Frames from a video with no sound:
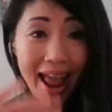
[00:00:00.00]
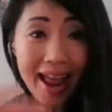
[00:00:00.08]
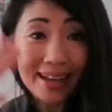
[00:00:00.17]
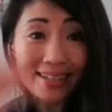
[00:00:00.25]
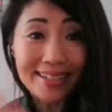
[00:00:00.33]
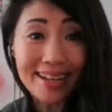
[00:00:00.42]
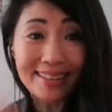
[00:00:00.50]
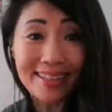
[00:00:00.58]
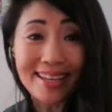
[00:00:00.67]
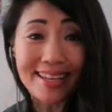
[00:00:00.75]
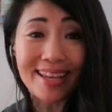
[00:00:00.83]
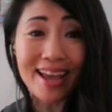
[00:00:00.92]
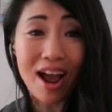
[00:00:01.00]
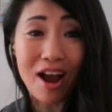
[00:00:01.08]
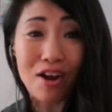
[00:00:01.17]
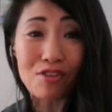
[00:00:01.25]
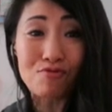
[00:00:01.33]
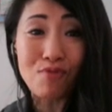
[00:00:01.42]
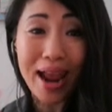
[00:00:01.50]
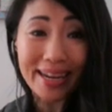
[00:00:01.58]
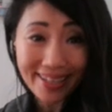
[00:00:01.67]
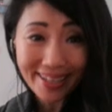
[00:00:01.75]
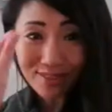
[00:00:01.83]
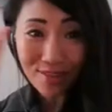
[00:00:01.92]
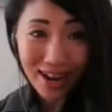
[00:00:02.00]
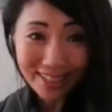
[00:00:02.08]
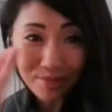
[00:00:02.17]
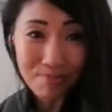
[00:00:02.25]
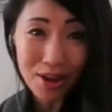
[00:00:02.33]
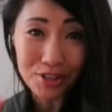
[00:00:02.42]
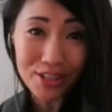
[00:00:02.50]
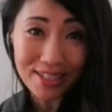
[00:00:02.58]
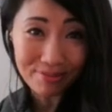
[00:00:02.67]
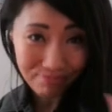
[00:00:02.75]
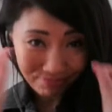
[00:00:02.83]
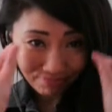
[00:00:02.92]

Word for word: and the writing, right, the measuring,